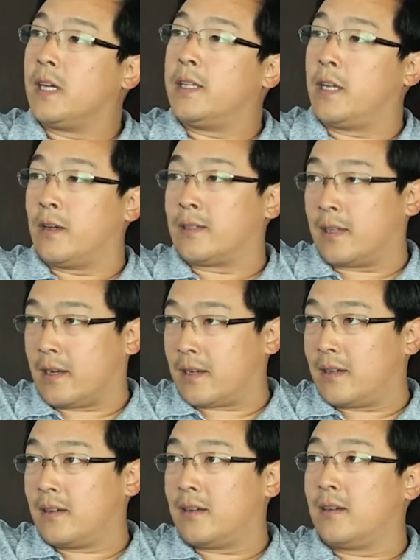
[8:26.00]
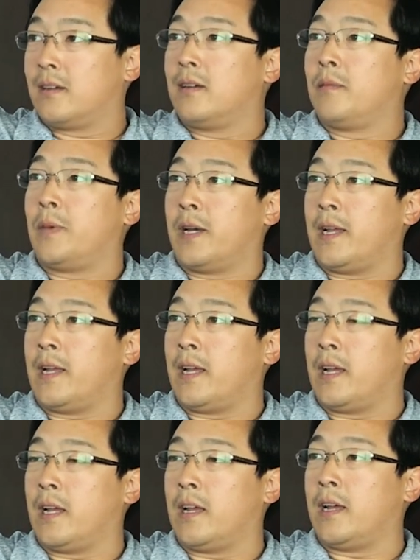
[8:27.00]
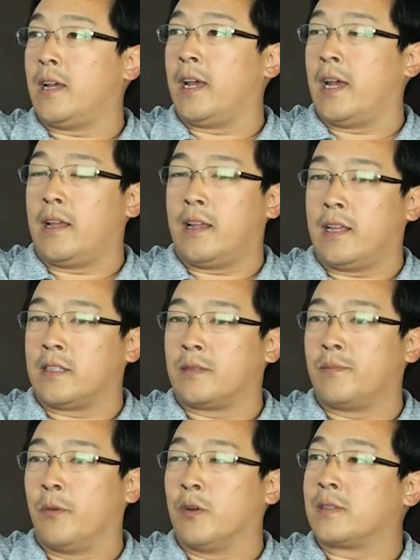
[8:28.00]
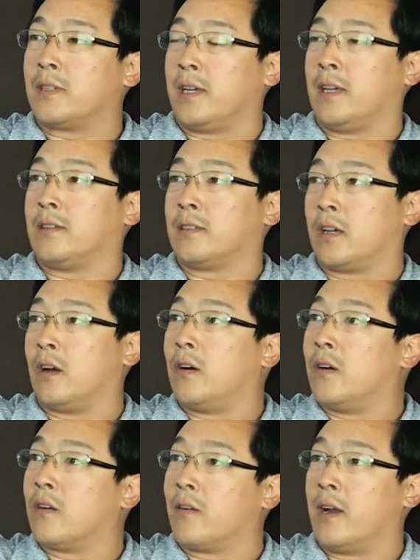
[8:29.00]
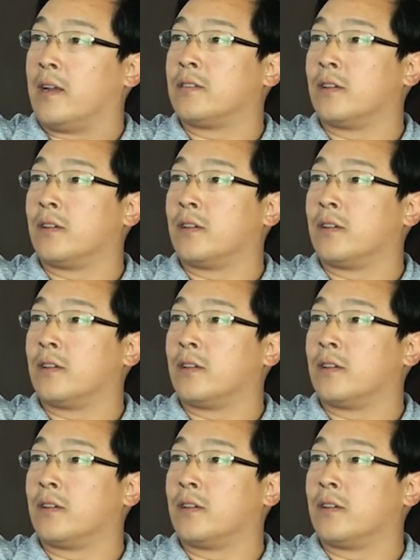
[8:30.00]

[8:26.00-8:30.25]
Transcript: There is luck, but it's mostly skill, right?